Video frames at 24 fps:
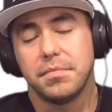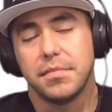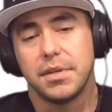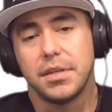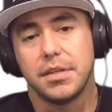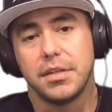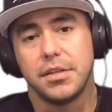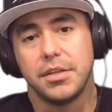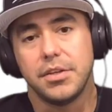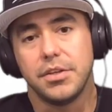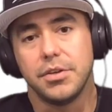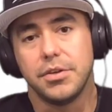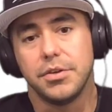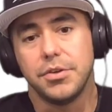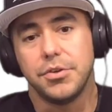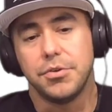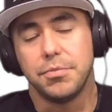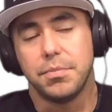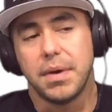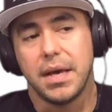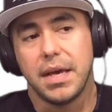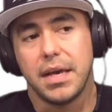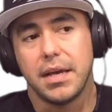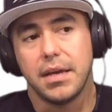
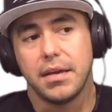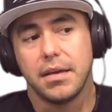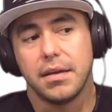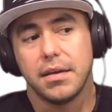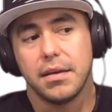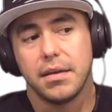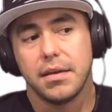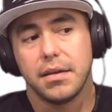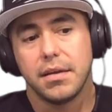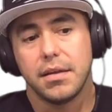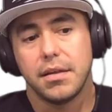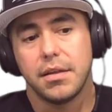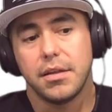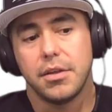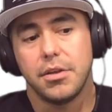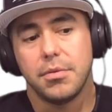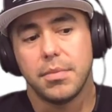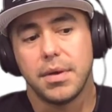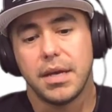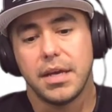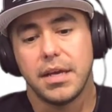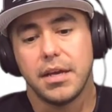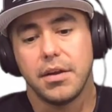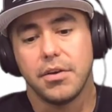you may
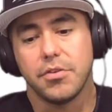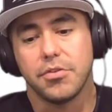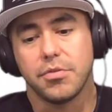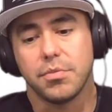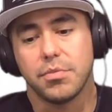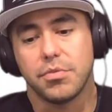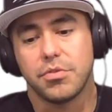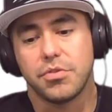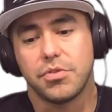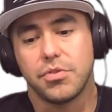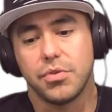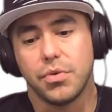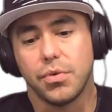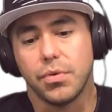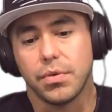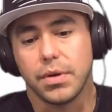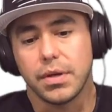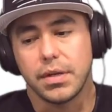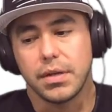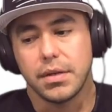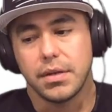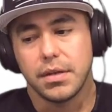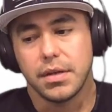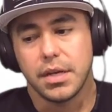hear some
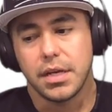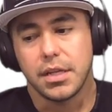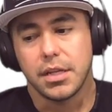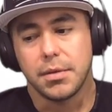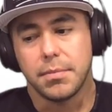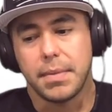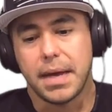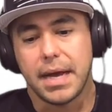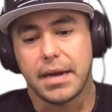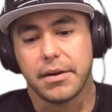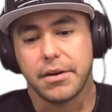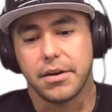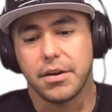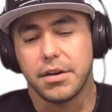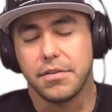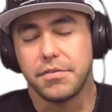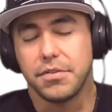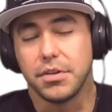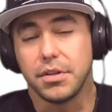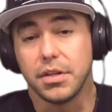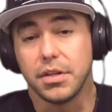snoring in the background if